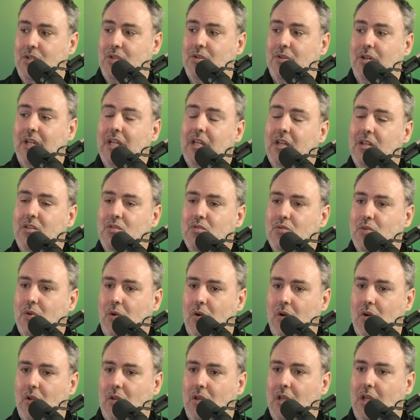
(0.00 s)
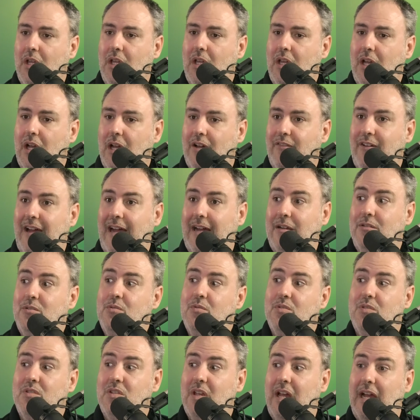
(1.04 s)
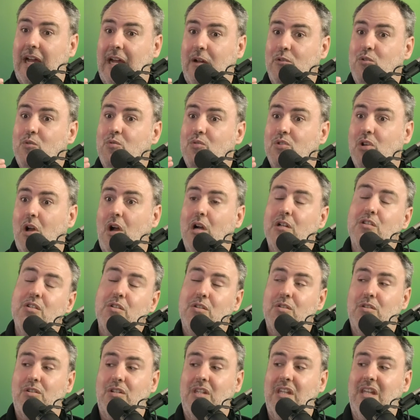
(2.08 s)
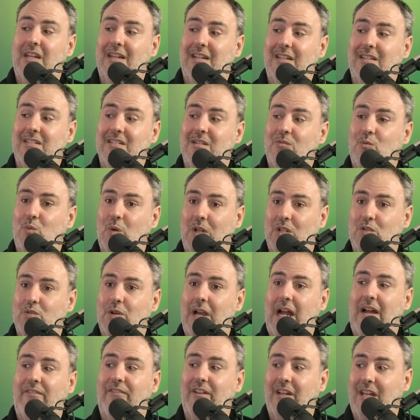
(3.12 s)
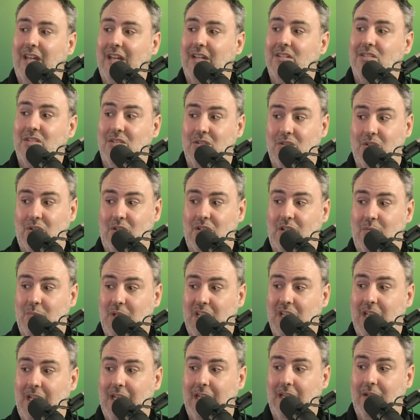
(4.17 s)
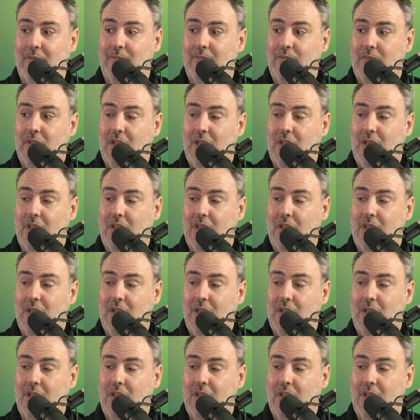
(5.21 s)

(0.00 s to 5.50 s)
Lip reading: You're in control of how you talk to your kids when traffic hits and you're going to be late.